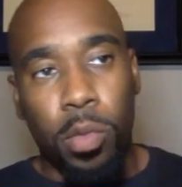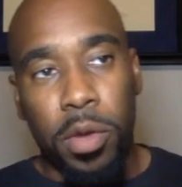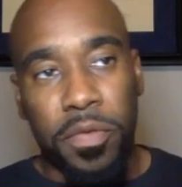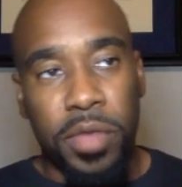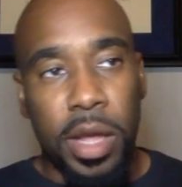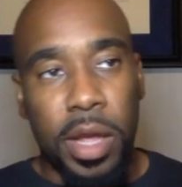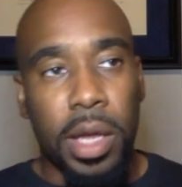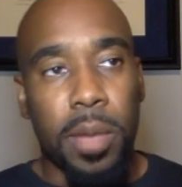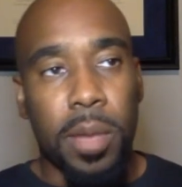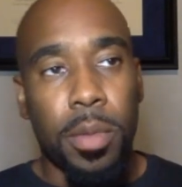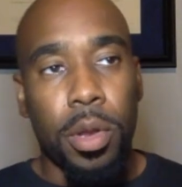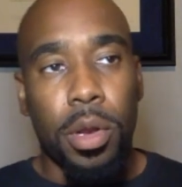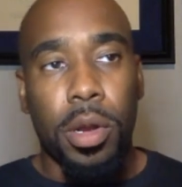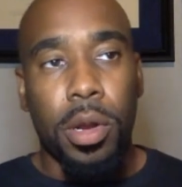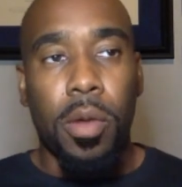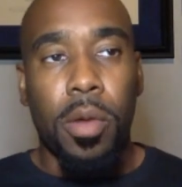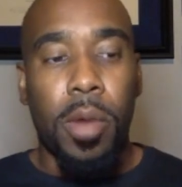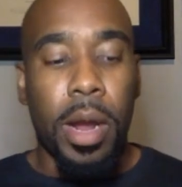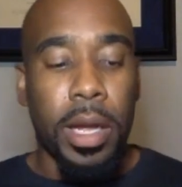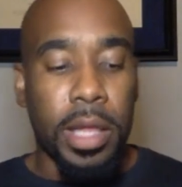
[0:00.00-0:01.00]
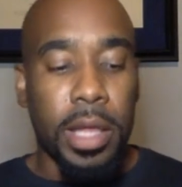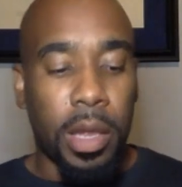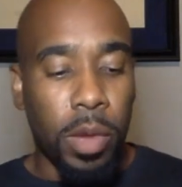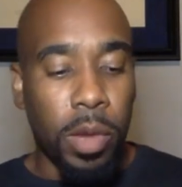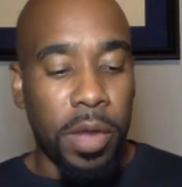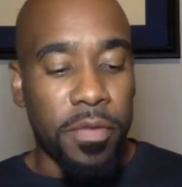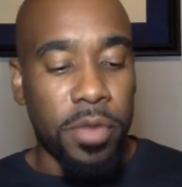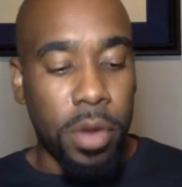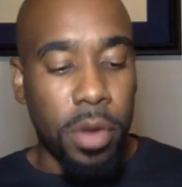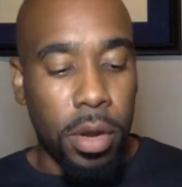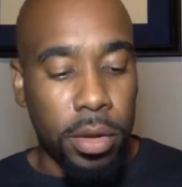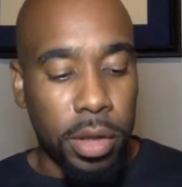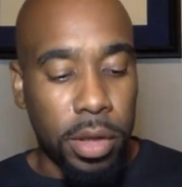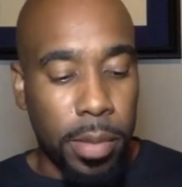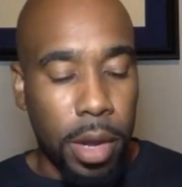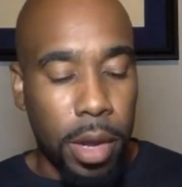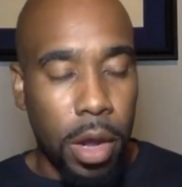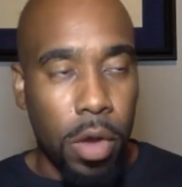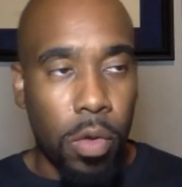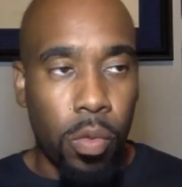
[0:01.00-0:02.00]
with that community, right? Like we've talked
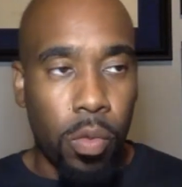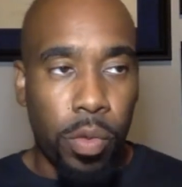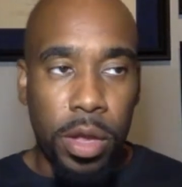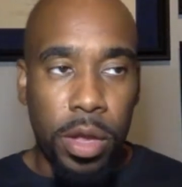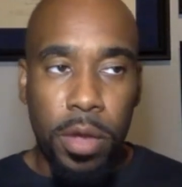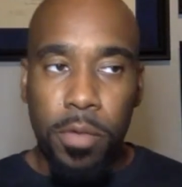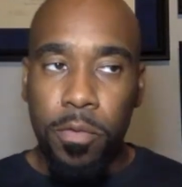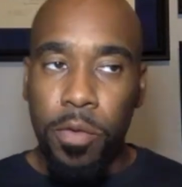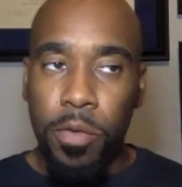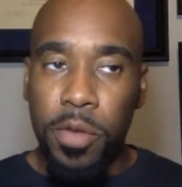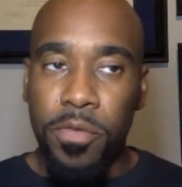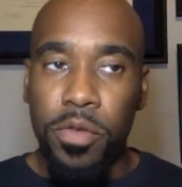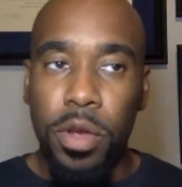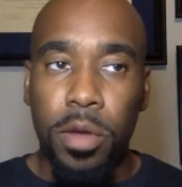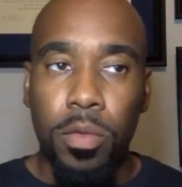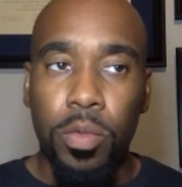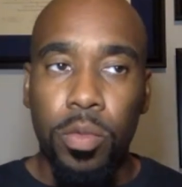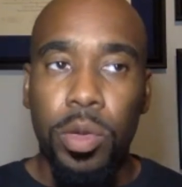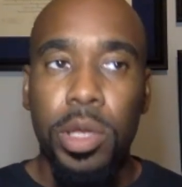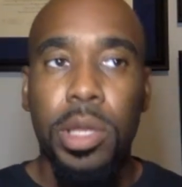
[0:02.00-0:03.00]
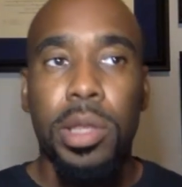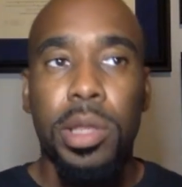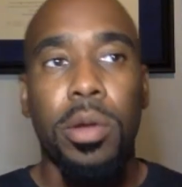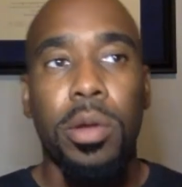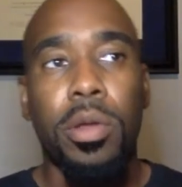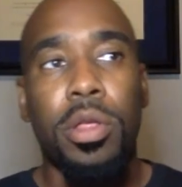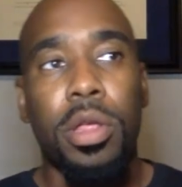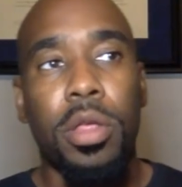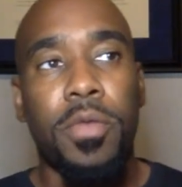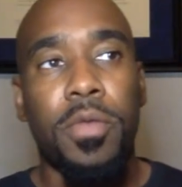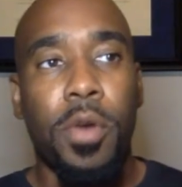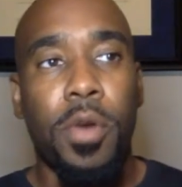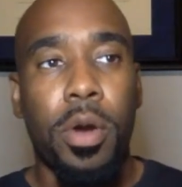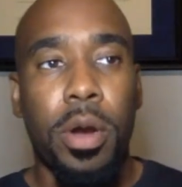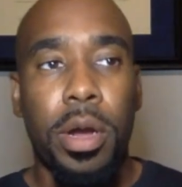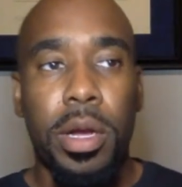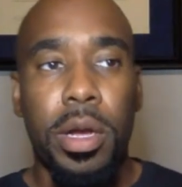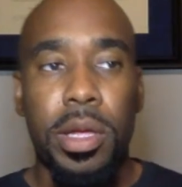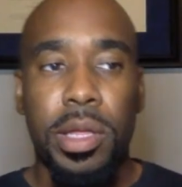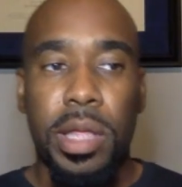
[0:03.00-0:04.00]
about, and we've done research as
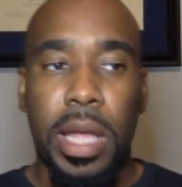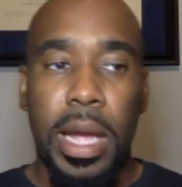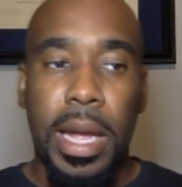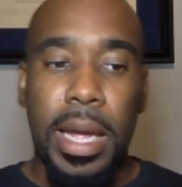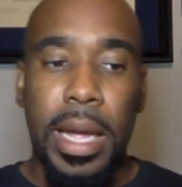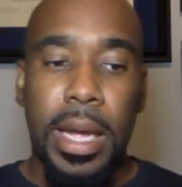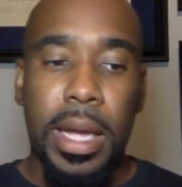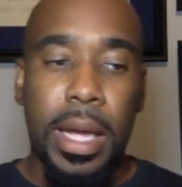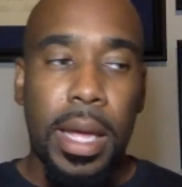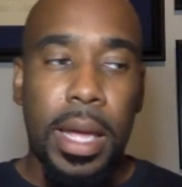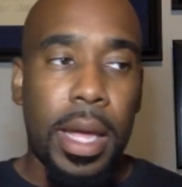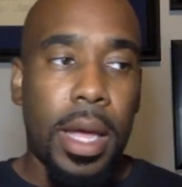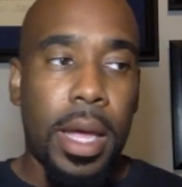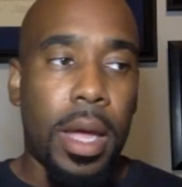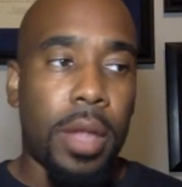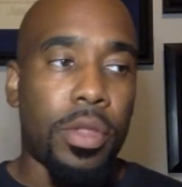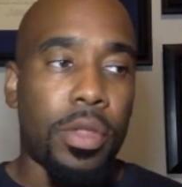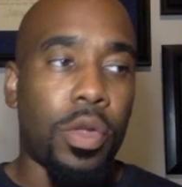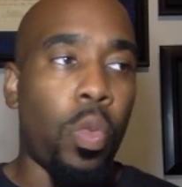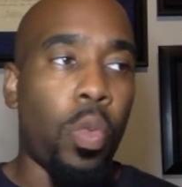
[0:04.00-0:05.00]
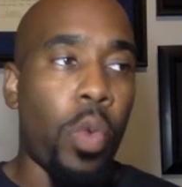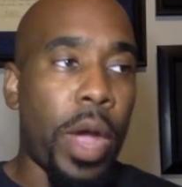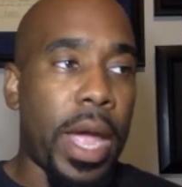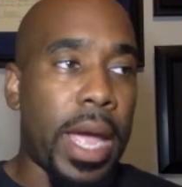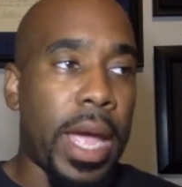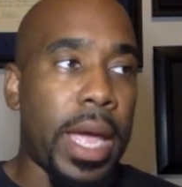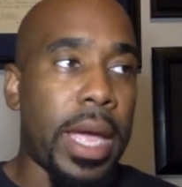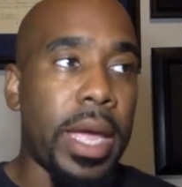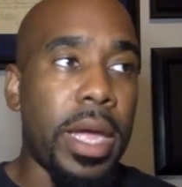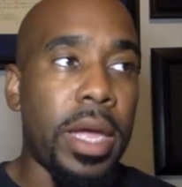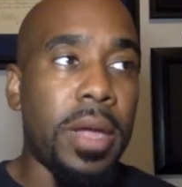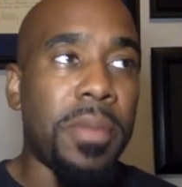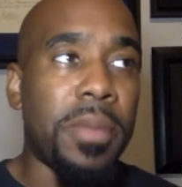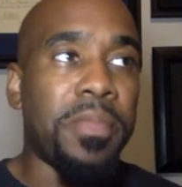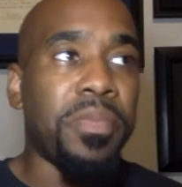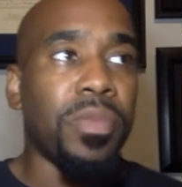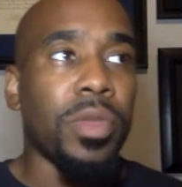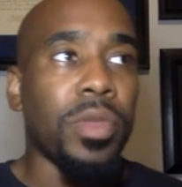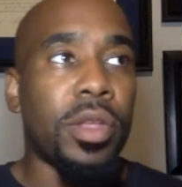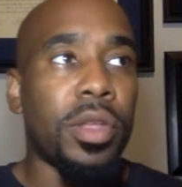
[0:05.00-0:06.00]
far as like the way
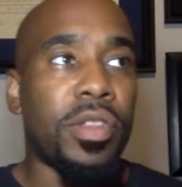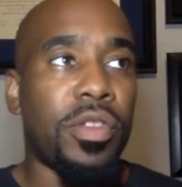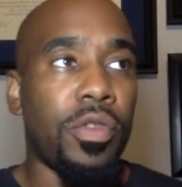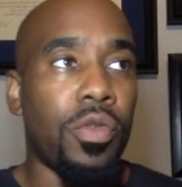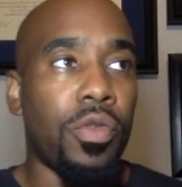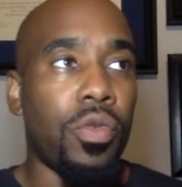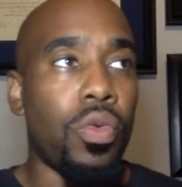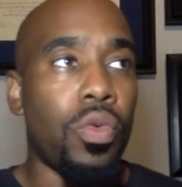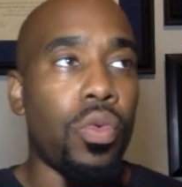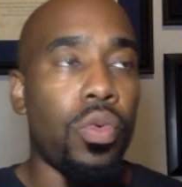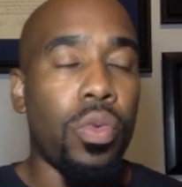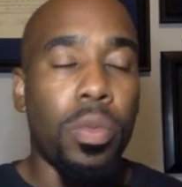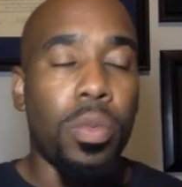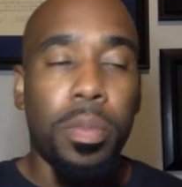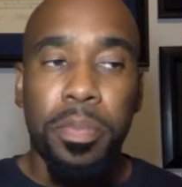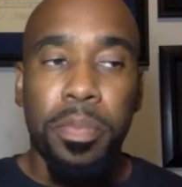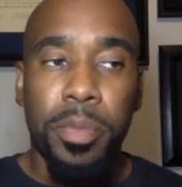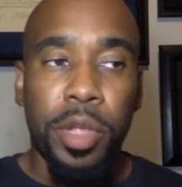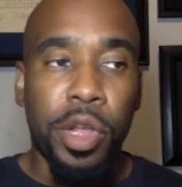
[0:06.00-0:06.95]
to,